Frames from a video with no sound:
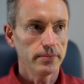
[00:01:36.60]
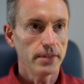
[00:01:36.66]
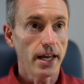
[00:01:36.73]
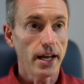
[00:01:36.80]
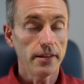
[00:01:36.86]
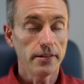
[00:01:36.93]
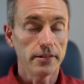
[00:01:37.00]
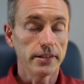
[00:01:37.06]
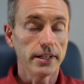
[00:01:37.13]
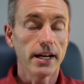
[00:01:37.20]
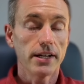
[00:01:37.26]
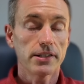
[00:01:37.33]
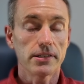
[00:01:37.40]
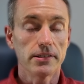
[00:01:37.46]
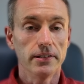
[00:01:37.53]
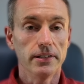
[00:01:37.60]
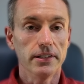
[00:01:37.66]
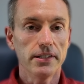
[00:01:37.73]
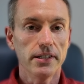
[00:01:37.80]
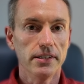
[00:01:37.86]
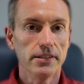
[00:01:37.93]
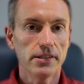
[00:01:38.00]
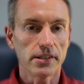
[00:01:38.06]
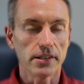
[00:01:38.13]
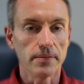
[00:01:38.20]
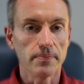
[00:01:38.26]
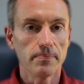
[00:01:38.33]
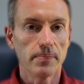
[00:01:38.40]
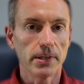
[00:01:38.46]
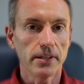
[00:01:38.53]
gathered national
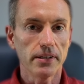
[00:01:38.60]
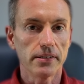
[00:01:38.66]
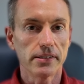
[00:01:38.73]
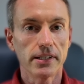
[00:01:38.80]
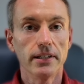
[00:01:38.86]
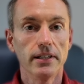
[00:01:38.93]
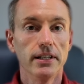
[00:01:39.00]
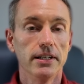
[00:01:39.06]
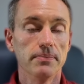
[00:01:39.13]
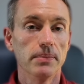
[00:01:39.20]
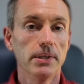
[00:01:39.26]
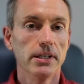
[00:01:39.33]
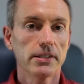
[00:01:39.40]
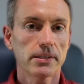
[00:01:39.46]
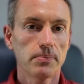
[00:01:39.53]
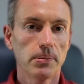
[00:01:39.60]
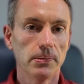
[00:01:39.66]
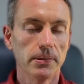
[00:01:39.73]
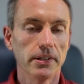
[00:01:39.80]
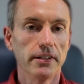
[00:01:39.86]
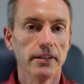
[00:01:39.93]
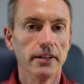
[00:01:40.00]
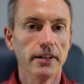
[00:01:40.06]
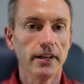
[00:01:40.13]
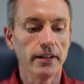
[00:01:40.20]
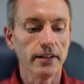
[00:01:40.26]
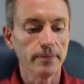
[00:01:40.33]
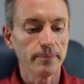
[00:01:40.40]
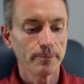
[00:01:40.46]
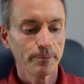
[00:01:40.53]
attention because Elon Musk pointed it
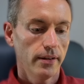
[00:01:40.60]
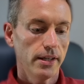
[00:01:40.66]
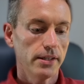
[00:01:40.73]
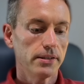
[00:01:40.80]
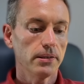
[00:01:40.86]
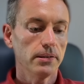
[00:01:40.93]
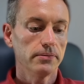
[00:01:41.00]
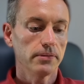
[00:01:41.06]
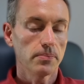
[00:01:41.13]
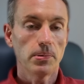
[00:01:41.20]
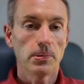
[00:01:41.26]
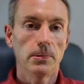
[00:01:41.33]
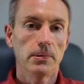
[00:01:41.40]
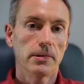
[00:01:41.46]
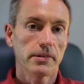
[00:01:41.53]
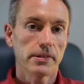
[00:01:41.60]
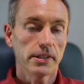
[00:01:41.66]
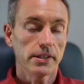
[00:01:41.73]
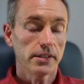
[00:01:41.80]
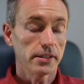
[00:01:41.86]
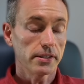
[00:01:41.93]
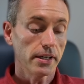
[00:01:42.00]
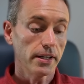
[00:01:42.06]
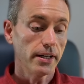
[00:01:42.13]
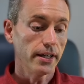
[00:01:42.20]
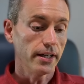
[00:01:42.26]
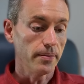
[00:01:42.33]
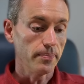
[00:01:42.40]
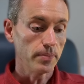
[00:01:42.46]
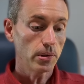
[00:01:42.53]
out. He told reporters at the
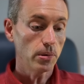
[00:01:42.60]
time,